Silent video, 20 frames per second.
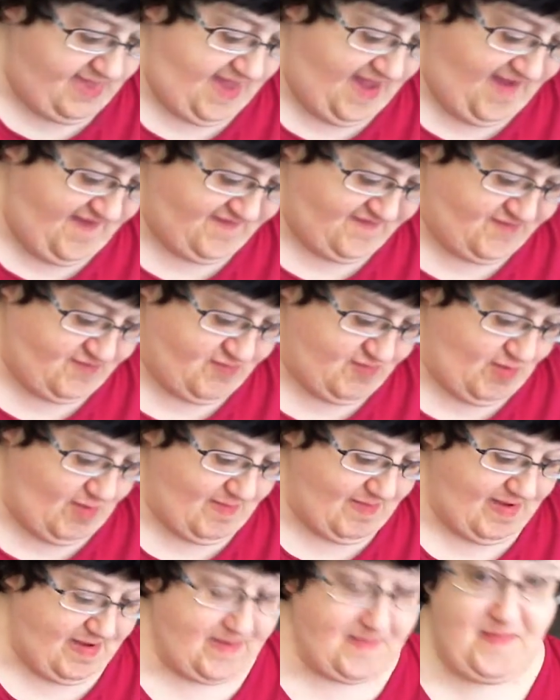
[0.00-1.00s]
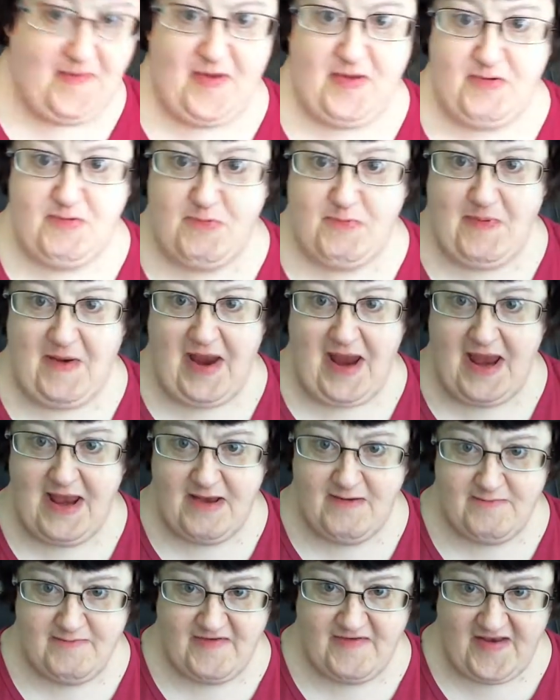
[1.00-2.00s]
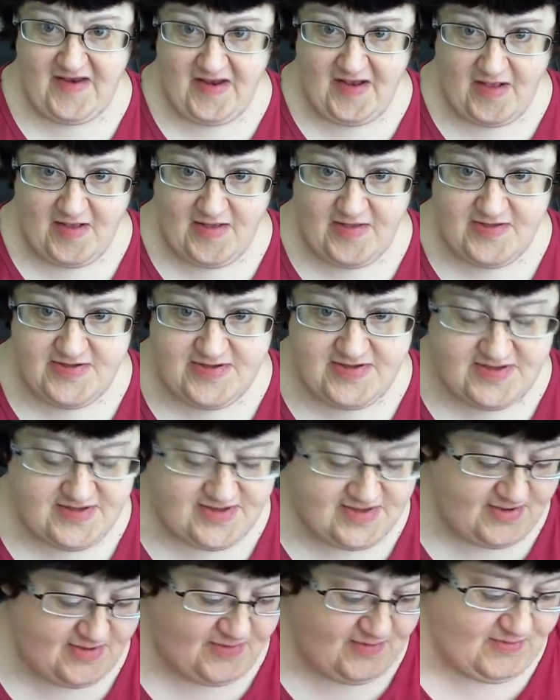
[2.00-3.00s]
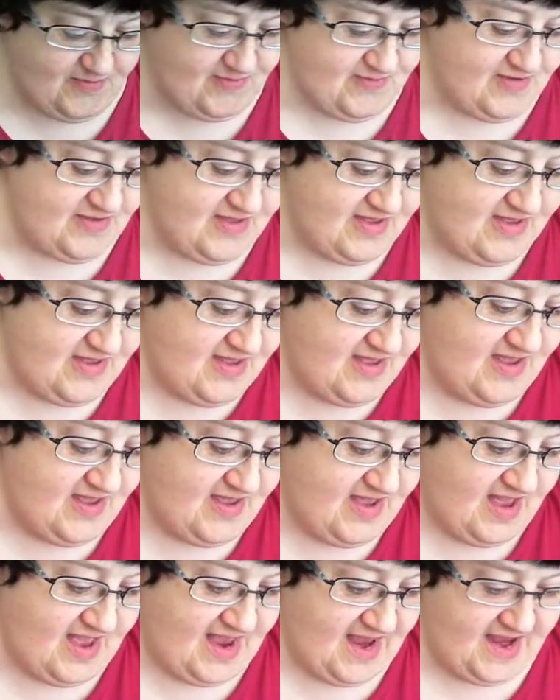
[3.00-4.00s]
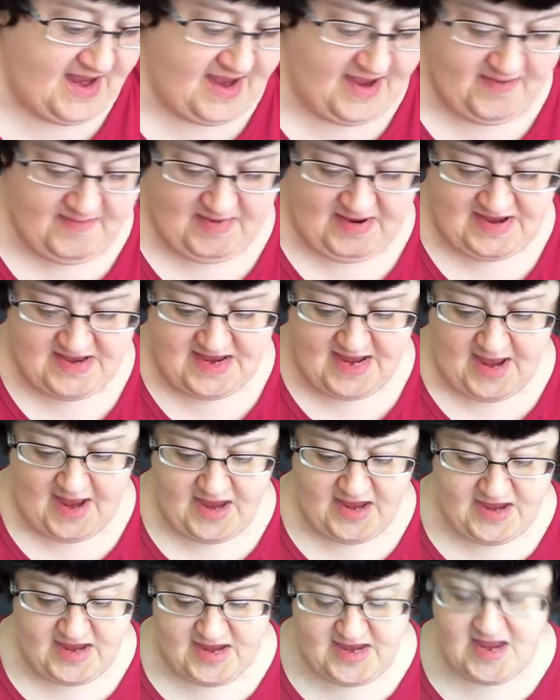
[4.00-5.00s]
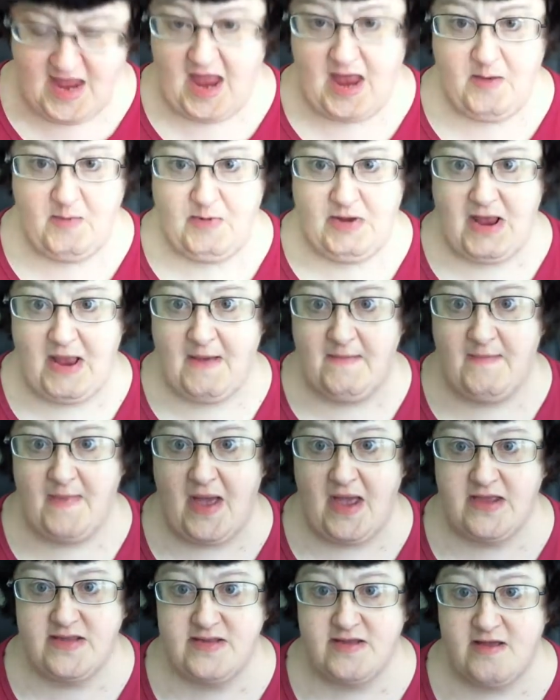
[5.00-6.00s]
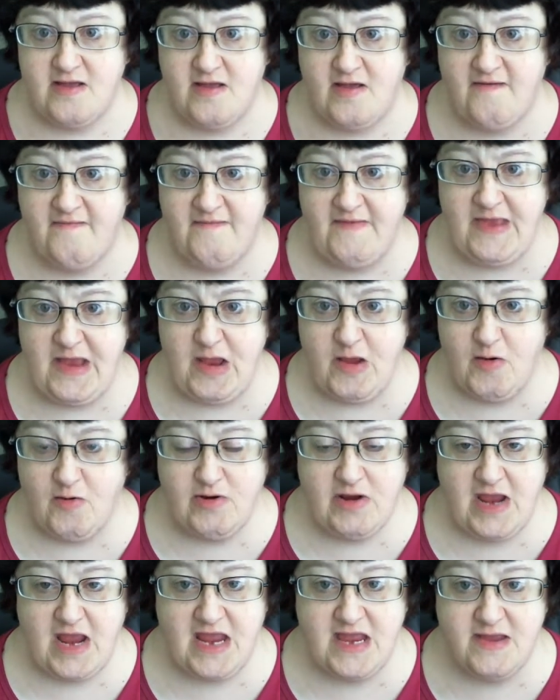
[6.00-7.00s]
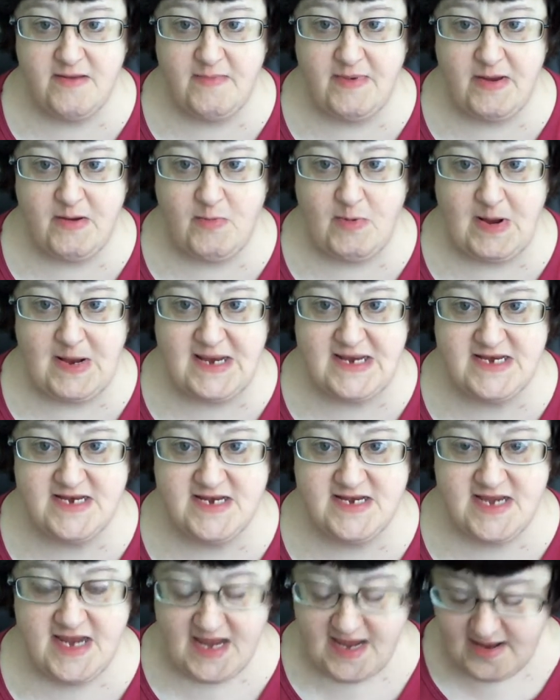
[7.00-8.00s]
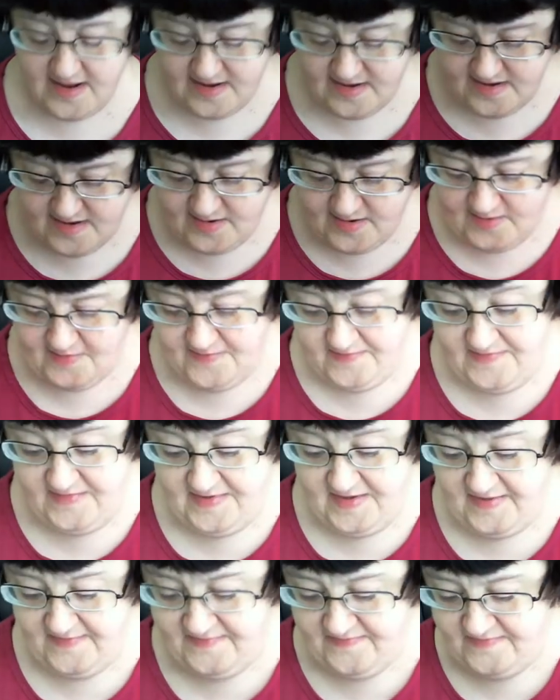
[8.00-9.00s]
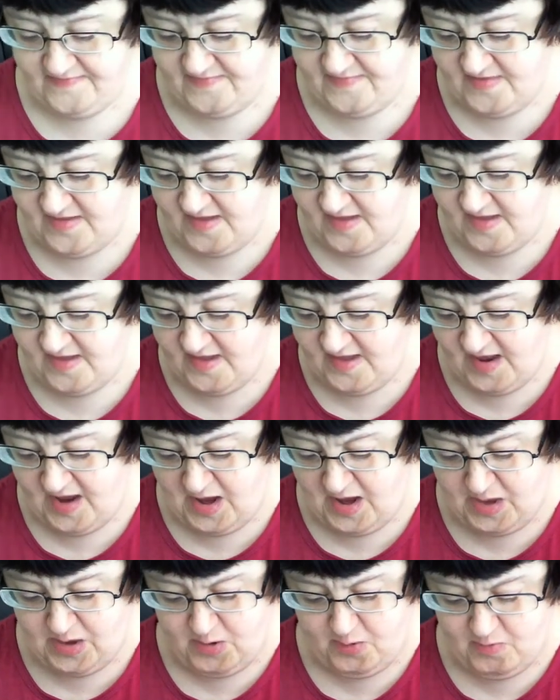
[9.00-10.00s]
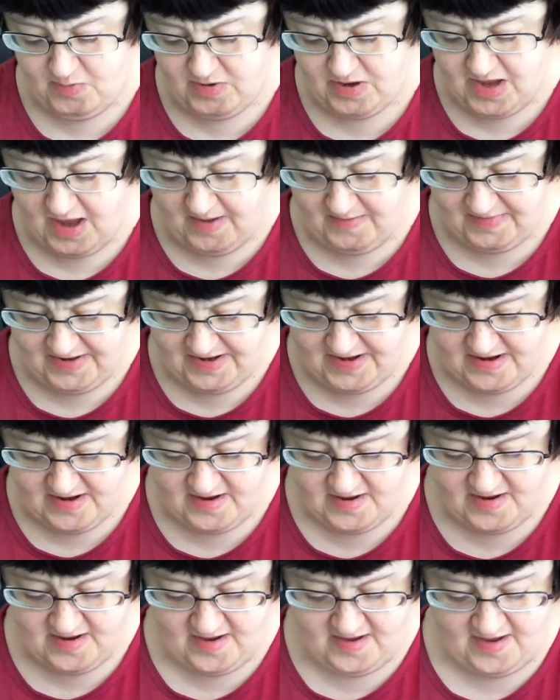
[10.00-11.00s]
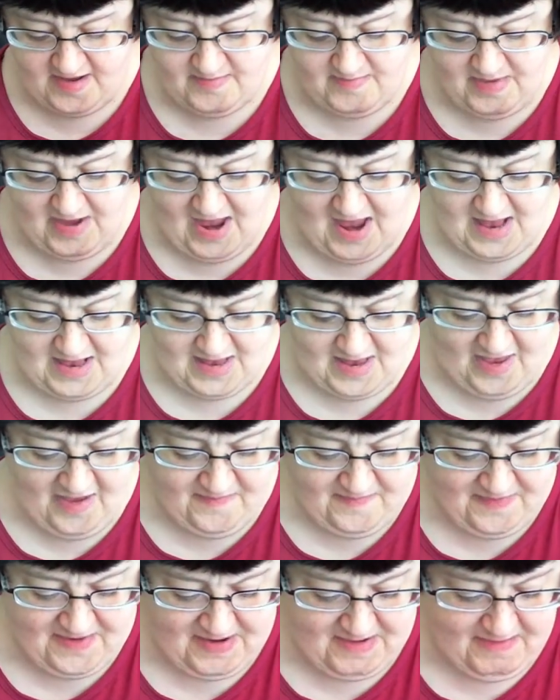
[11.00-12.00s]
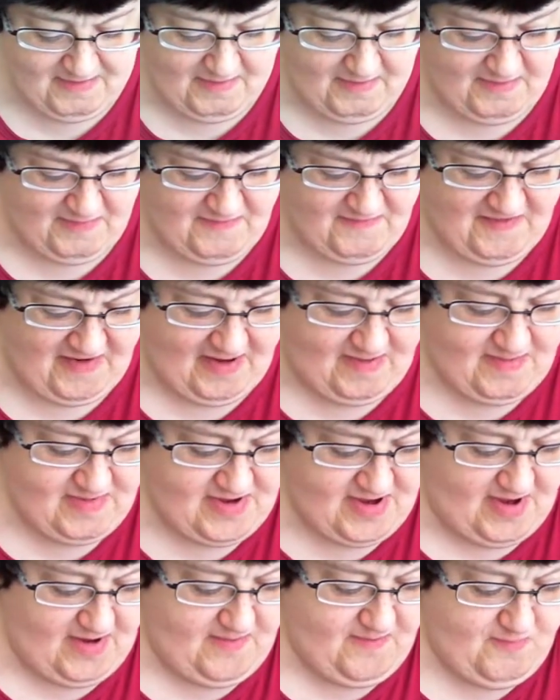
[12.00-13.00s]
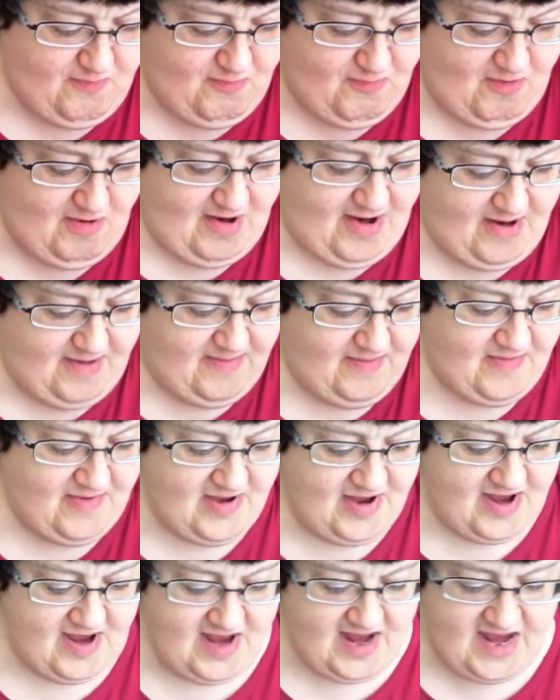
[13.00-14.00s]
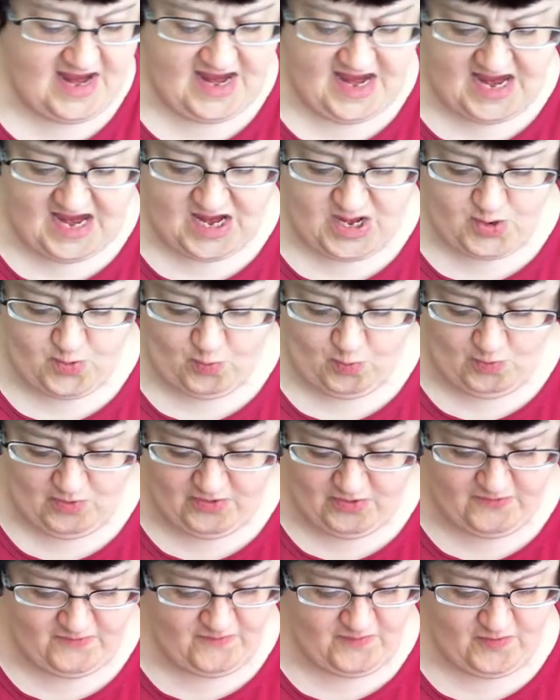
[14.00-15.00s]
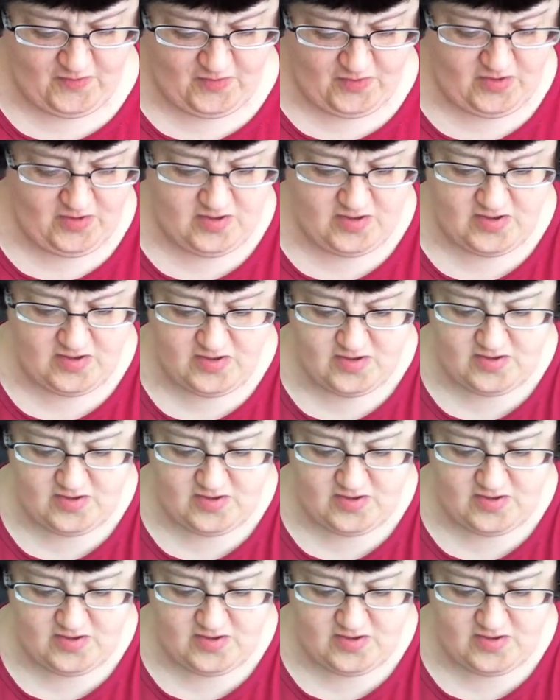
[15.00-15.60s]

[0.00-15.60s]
after all my bills were paid and everything else, so I am excited to try to unbox it on video in case somebody wanted to see it. So yeah, I knew it was coming. Um, I love being a member of Amazon Prime. It's wonderful.